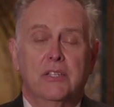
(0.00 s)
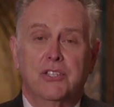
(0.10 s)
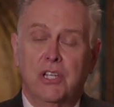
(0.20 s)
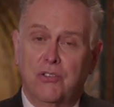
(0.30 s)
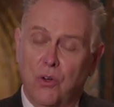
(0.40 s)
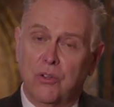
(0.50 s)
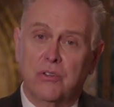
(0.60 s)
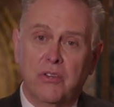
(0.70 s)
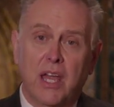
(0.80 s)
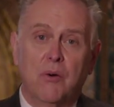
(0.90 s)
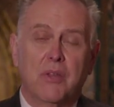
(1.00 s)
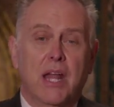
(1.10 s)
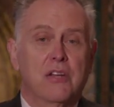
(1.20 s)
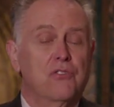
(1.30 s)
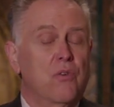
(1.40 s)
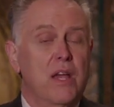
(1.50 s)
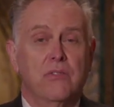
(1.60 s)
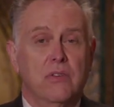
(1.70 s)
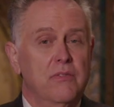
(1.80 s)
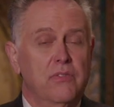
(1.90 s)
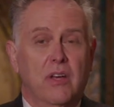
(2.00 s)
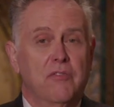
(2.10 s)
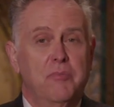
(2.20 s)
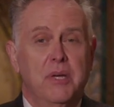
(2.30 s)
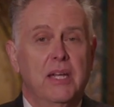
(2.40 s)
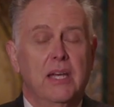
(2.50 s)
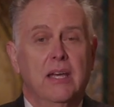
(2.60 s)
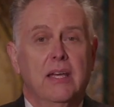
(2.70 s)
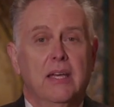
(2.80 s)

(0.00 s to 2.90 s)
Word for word: she told her tale without a trace of self-pity